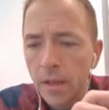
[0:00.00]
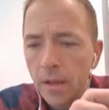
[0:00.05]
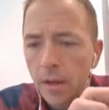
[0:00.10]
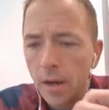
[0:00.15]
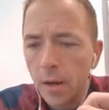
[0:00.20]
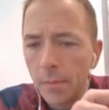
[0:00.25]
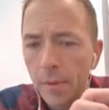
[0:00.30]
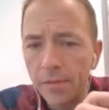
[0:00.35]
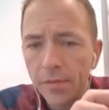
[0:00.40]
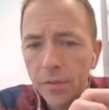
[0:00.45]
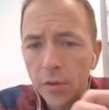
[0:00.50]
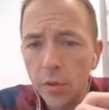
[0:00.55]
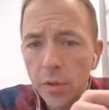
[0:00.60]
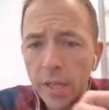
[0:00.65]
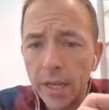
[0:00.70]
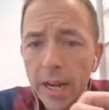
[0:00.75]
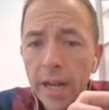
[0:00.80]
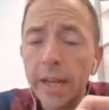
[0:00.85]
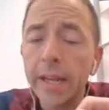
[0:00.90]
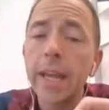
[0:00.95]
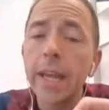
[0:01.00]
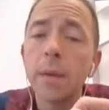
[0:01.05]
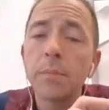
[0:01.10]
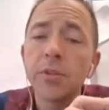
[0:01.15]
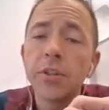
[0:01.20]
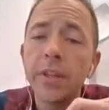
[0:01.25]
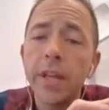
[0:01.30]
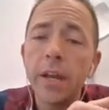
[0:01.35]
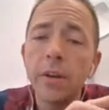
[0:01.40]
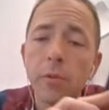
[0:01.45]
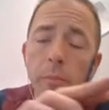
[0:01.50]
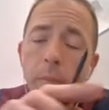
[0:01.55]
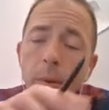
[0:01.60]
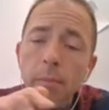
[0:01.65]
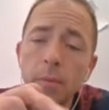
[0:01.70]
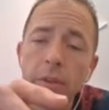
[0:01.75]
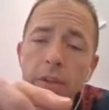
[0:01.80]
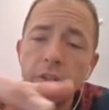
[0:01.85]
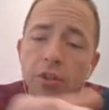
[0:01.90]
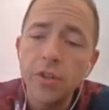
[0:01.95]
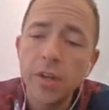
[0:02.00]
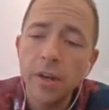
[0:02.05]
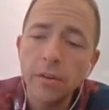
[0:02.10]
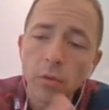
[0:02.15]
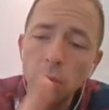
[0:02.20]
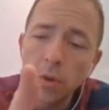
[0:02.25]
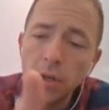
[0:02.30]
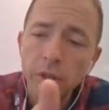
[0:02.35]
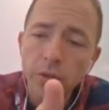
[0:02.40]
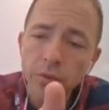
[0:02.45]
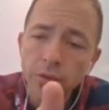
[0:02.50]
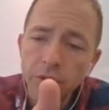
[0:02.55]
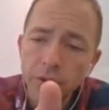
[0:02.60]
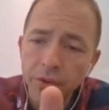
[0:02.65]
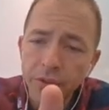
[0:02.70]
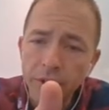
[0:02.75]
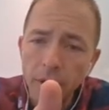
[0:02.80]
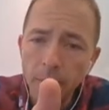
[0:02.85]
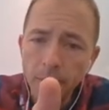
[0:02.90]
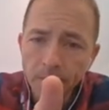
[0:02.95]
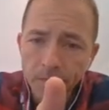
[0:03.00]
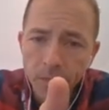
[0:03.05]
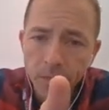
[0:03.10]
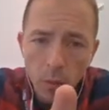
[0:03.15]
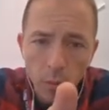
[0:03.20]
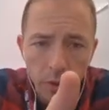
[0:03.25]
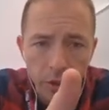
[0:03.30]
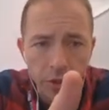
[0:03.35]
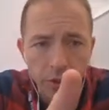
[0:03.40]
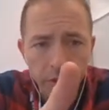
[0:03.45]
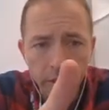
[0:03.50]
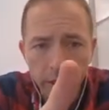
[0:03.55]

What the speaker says: If you cannot capture that, remember that you never want to use your thumb when you're